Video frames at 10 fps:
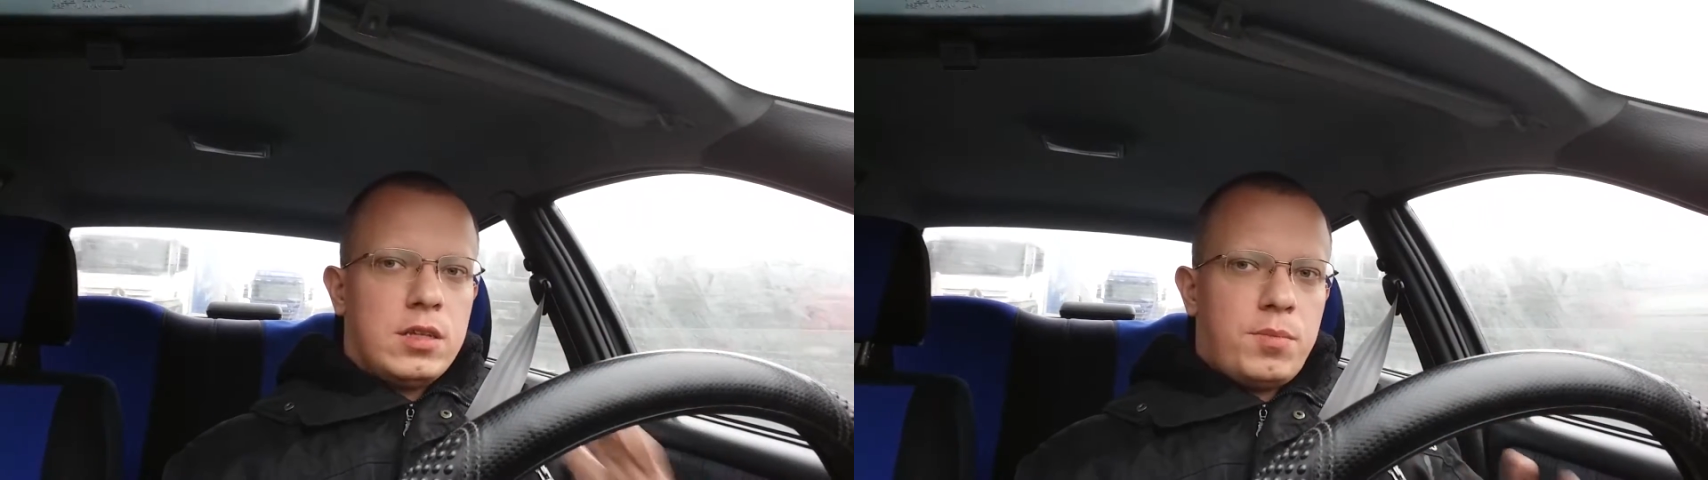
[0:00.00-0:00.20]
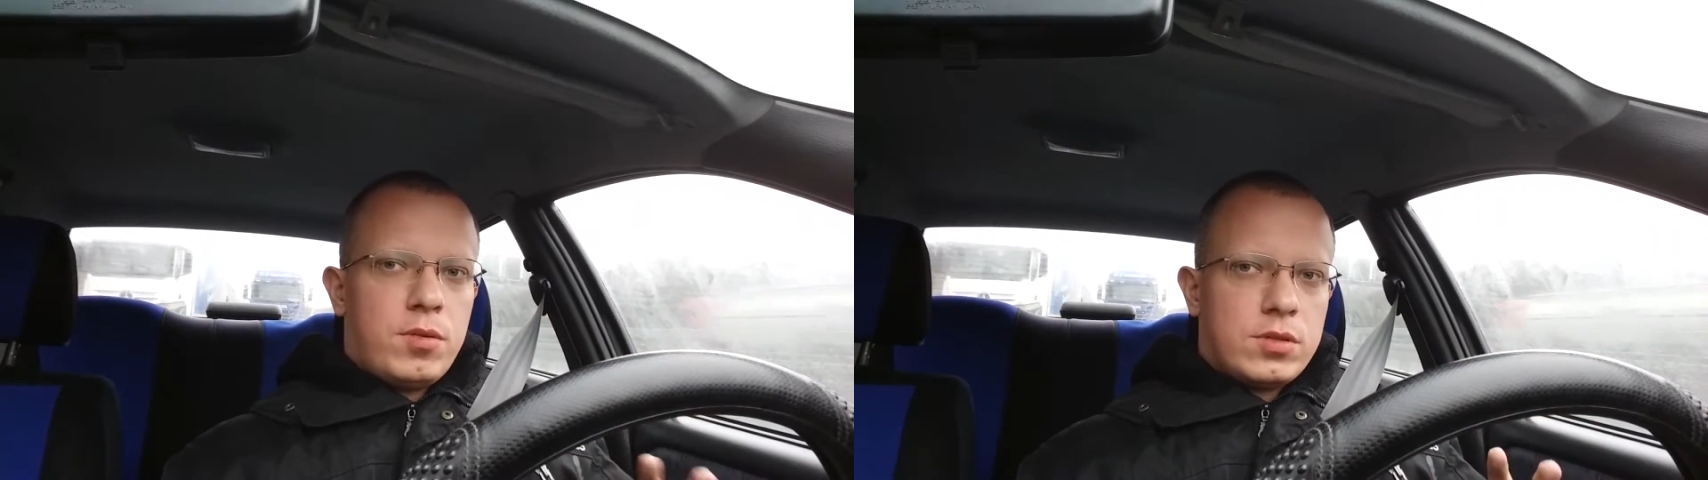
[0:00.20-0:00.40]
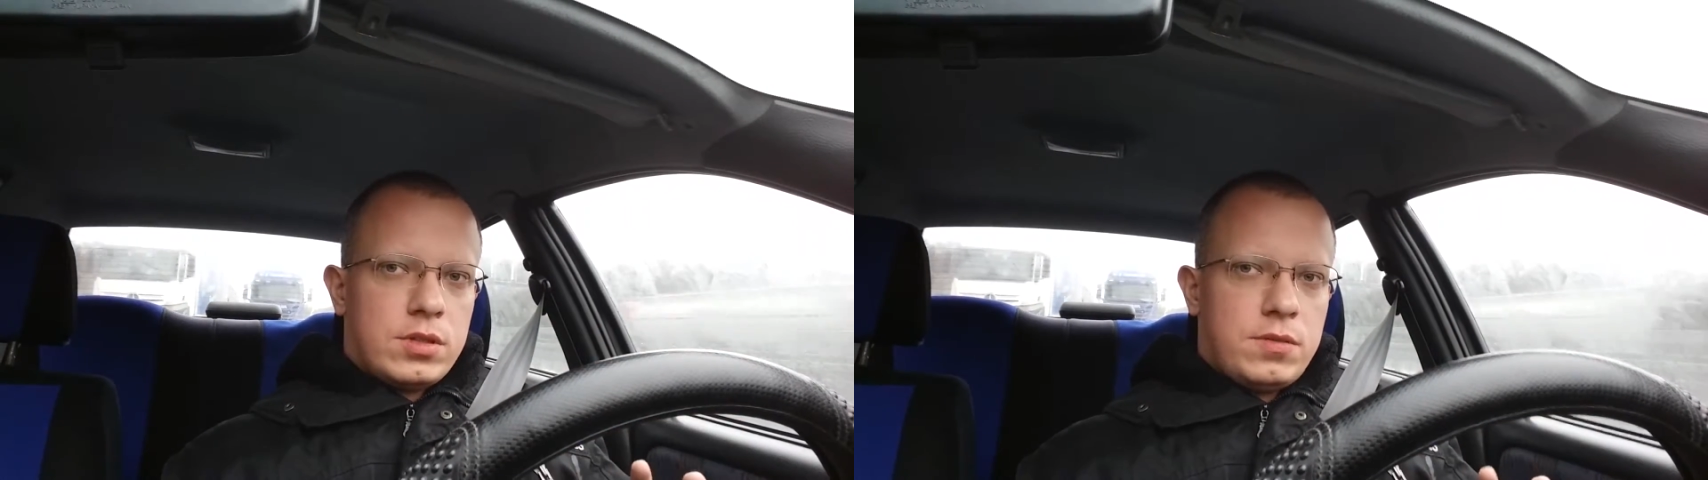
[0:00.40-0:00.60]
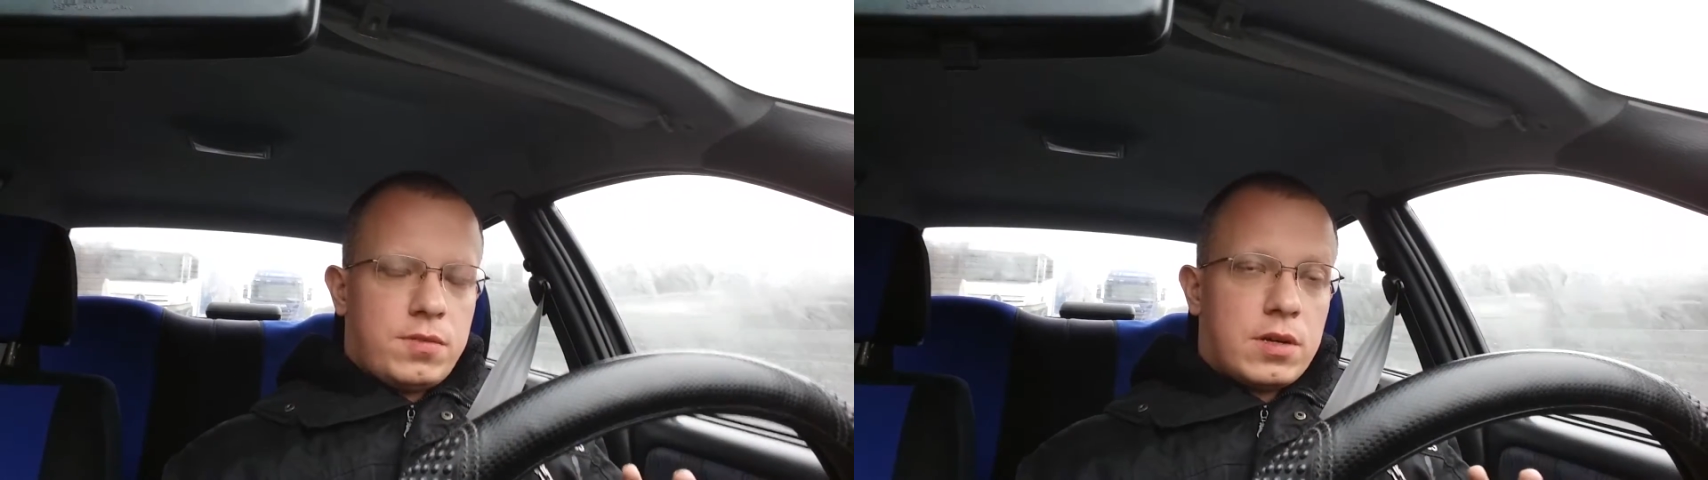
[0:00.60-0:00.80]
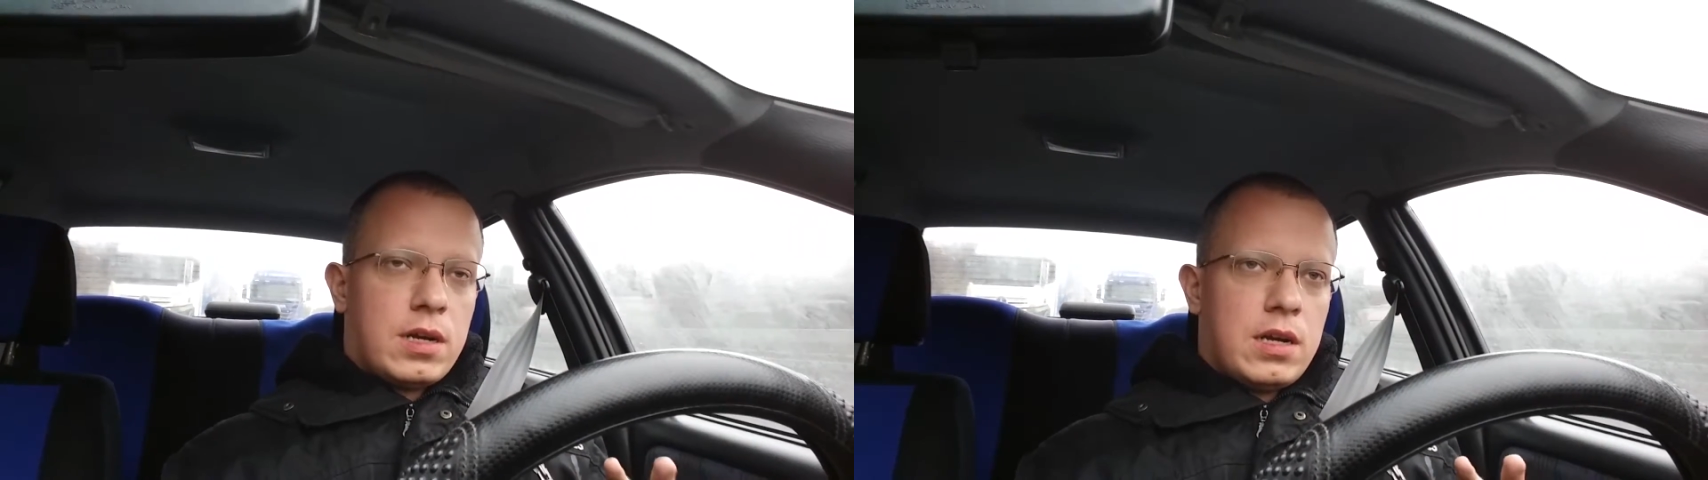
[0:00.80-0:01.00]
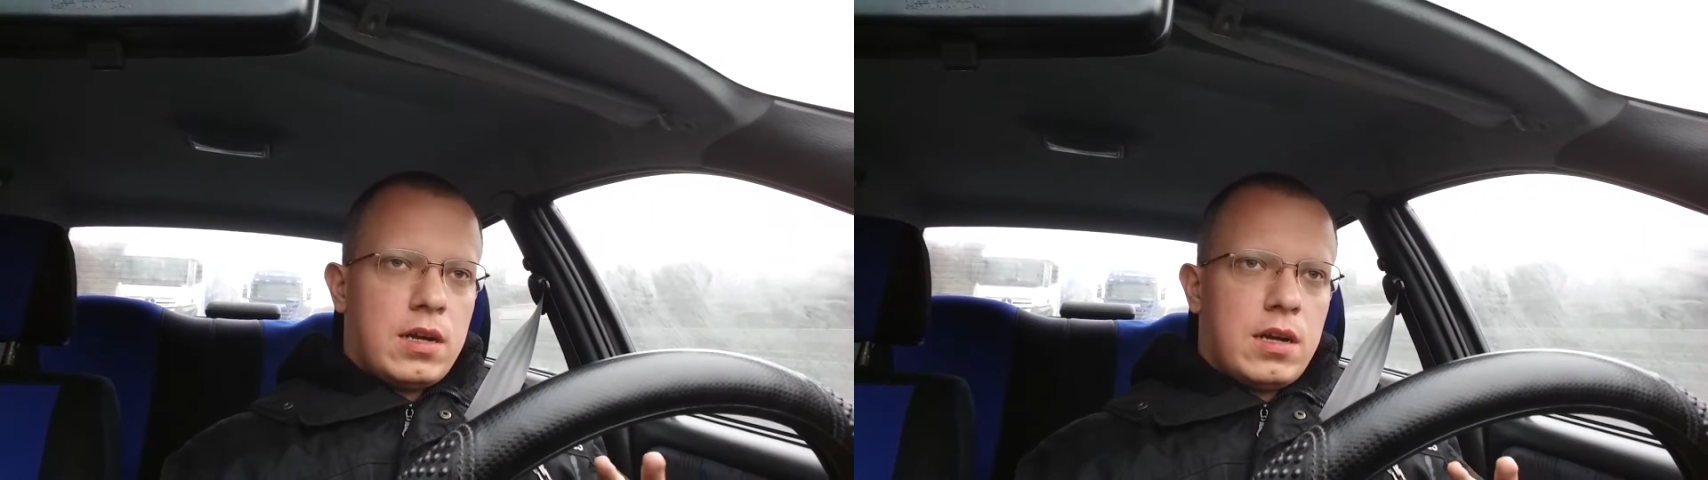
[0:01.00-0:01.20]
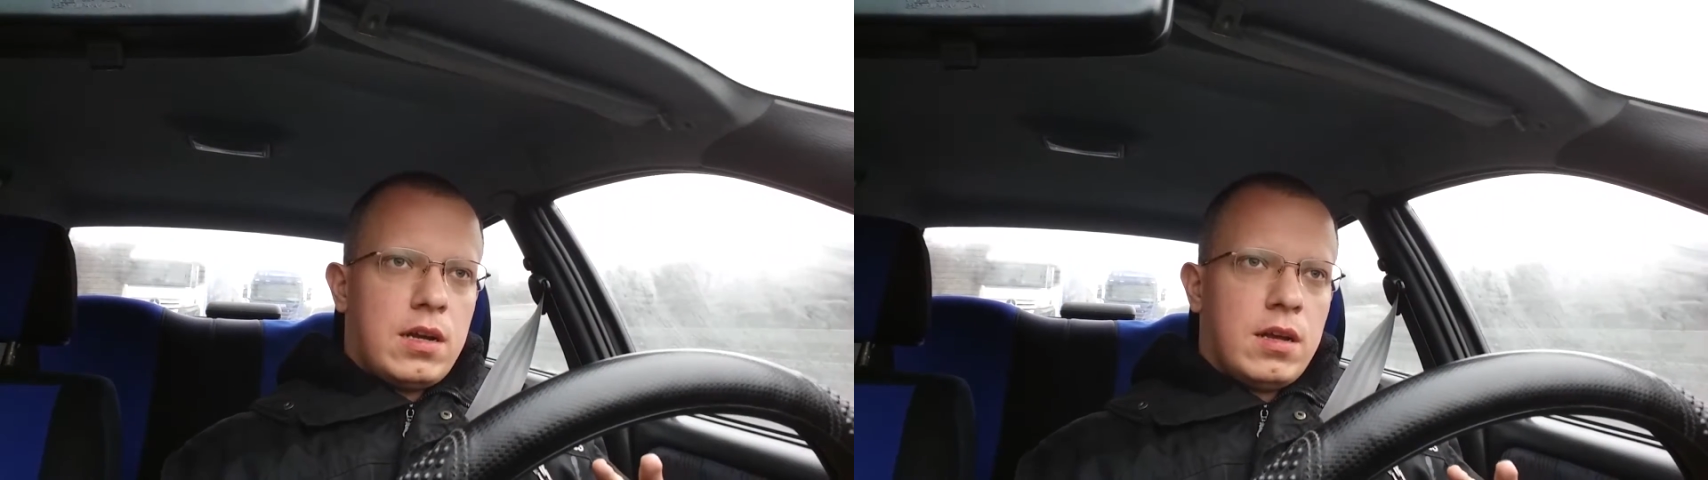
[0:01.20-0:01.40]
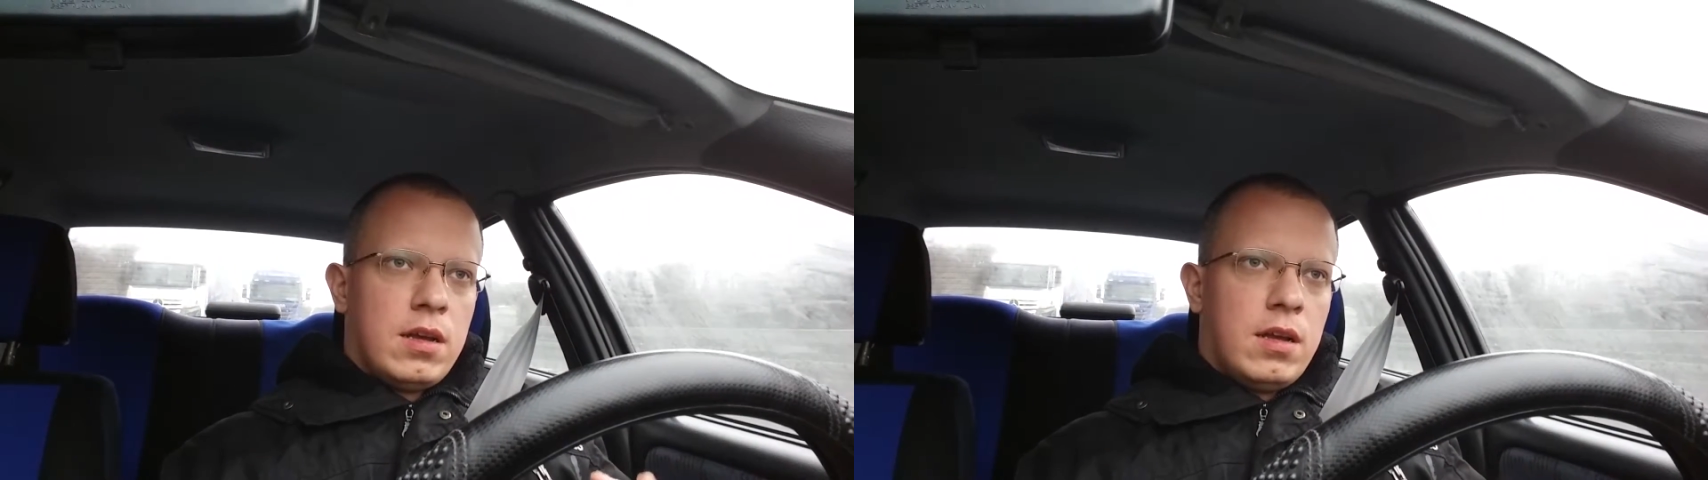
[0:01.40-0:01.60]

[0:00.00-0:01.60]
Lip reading: deposit for a